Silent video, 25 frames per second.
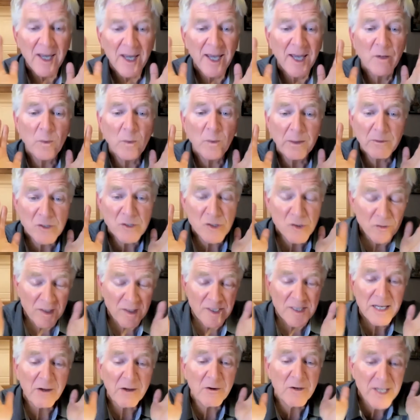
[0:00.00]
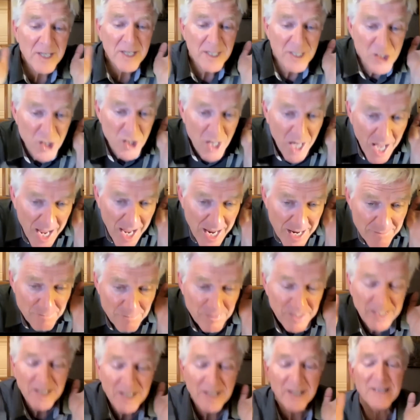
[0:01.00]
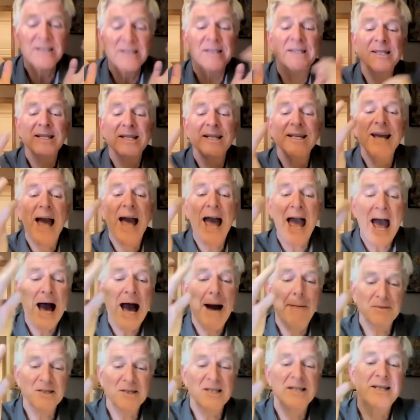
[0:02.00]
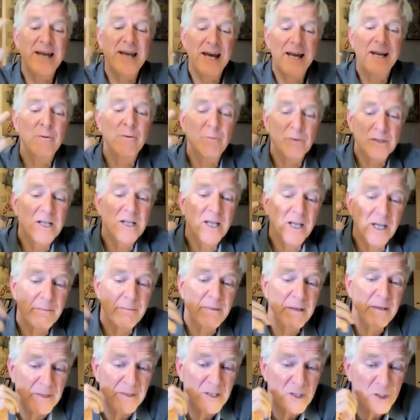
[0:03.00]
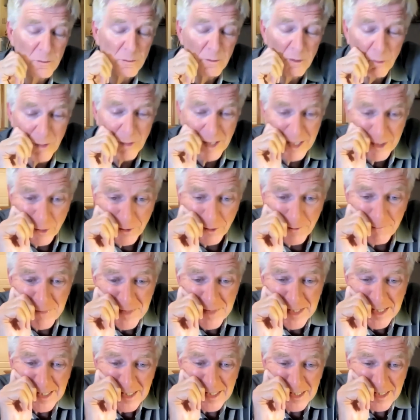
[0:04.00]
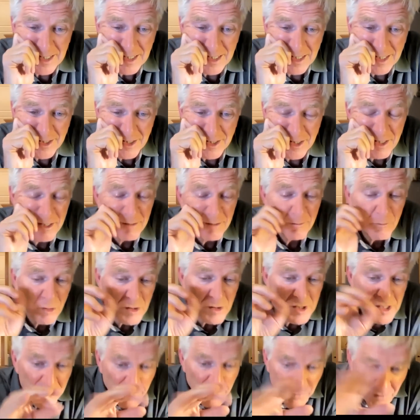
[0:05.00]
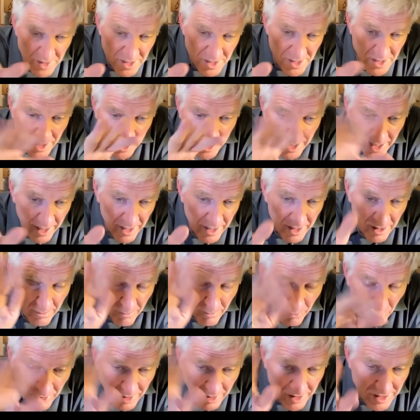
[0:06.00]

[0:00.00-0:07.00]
And we were stressed out each time because the app said it was going to be miserable weather. Uh, you need a more sophisticated, a more